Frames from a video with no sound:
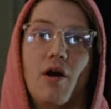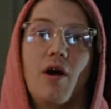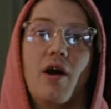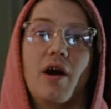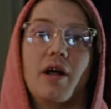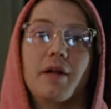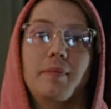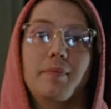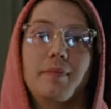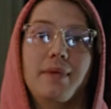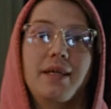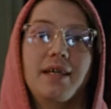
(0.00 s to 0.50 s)

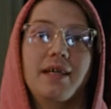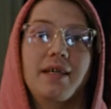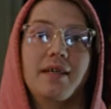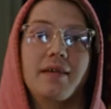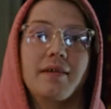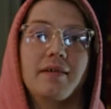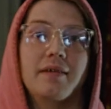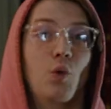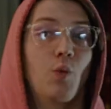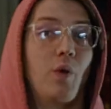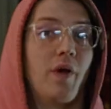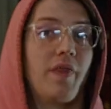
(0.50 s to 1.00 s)
on
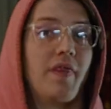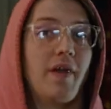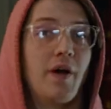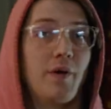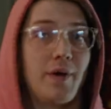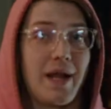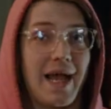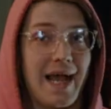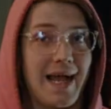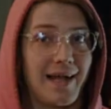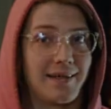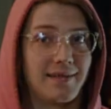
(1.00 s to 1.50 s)
me
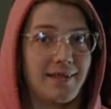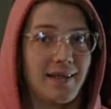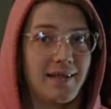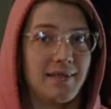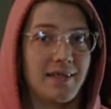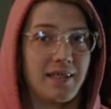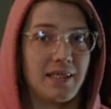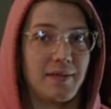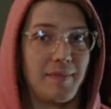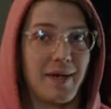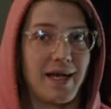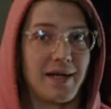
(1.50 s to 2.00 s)
without
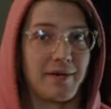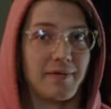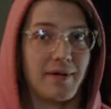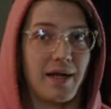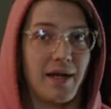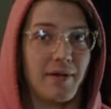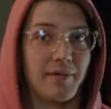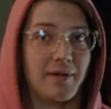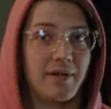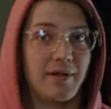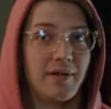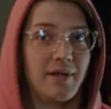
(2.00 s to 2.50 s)
accenting the
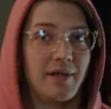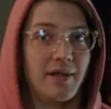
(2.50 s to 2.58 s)
background.